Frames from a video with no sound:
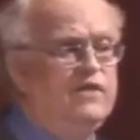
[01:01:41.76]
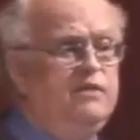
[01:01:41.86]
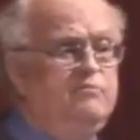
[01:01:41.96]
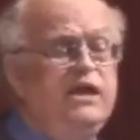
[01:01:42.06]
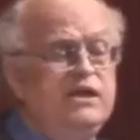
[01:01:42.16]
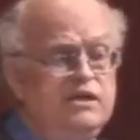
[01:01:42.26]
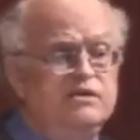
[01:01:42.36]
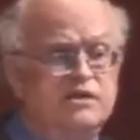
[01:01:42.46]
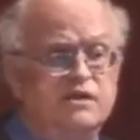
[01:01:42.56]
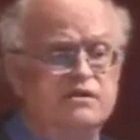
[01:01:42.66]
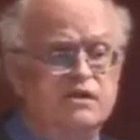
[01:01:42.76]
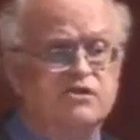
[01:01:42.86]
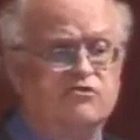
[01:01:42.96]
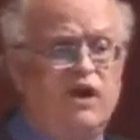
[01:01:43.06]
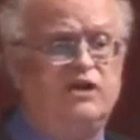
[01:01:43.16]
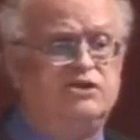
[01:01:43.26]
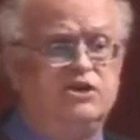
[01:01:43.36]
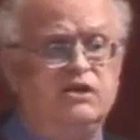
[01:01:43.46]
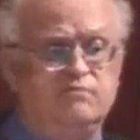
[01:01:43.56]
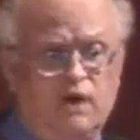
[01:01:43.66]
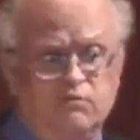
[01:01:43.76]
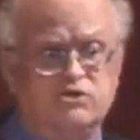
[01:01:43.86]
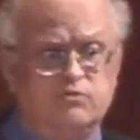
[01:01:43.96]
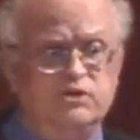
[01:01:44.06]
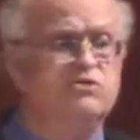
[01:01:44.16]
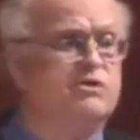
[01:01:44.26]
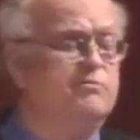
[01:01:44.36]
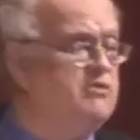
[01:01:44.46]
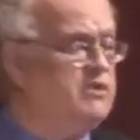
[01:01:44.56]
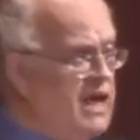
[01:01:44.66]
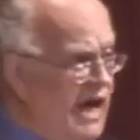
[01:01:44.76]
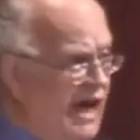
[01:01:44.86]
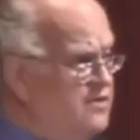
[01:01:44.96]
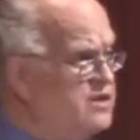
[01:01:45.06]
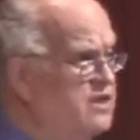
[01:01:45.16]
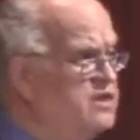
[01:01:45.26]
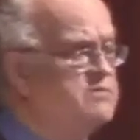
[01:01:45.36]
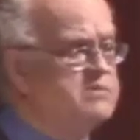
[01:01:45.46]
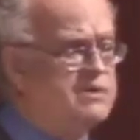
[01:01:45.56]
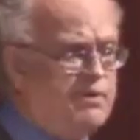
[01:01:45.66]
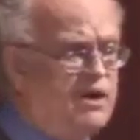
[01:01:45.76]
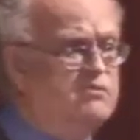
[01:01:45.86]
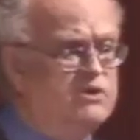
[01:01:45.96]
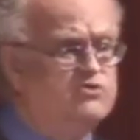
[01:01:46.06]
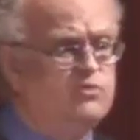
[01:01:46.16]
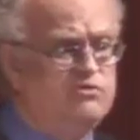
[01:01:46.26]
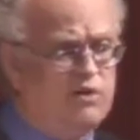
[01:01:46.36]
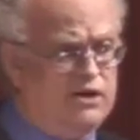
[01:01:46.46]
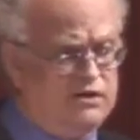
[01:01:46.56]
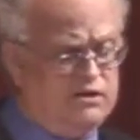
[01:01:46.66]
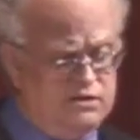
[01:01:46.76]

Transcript: the means, the strategy by which we do computing, and the systems upon which we run it.